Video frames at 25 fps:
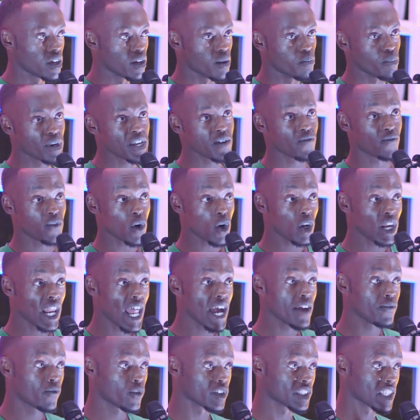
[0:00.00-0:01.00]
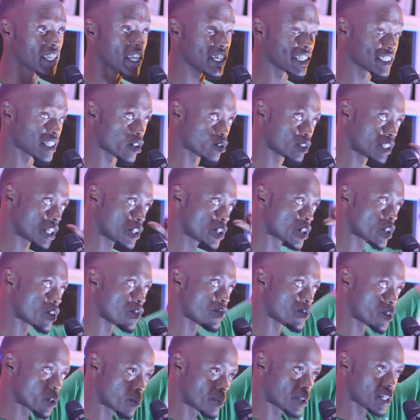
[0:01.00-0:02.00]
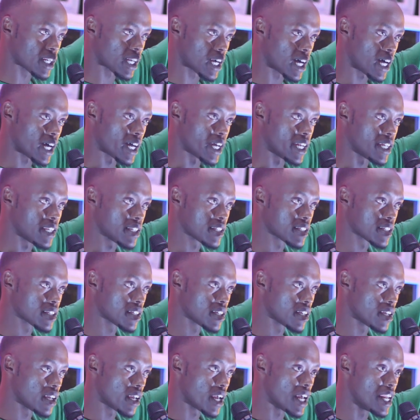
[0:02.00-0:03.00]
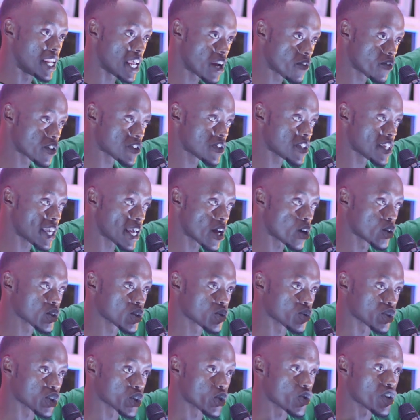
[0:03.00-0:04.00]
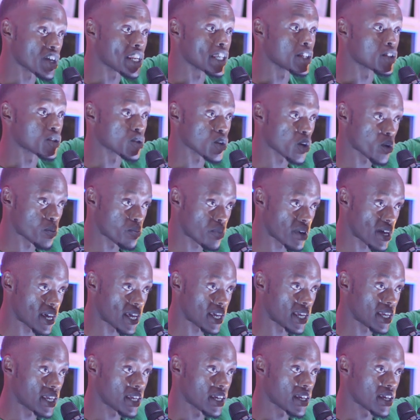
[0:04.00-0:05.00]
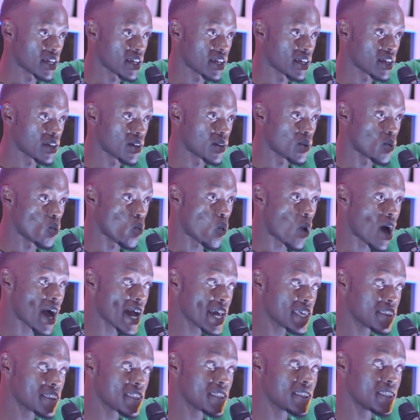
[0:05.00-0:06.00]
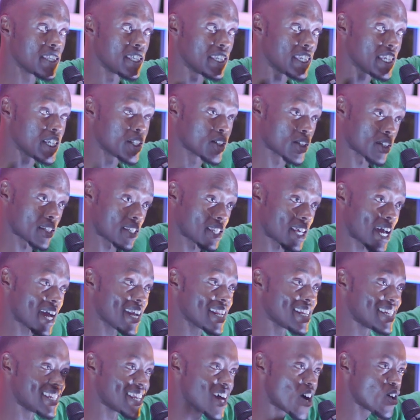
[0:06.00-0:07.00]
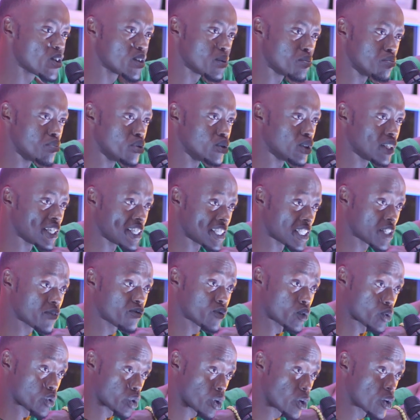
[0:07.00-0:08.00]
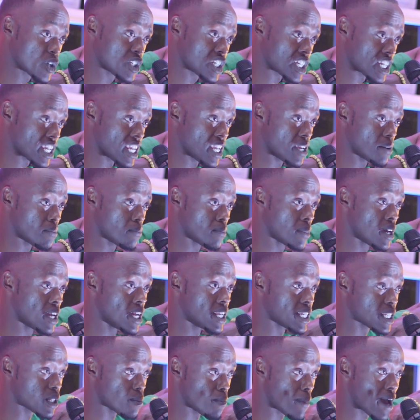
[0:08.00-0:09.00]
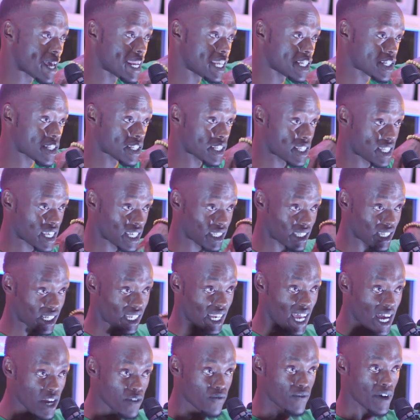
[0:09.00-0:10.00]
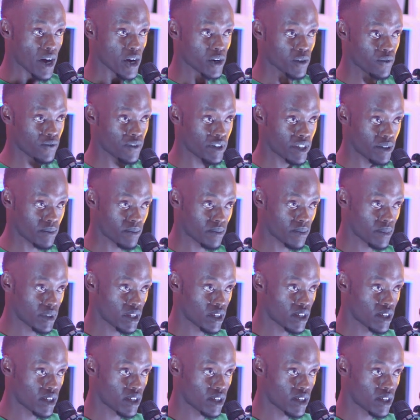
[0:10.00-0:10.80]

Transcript: But if all life was an exaltation of humankind and everything else was created to obey, why then the need to tie down a bull as if to torture him to manage to take the life out of him?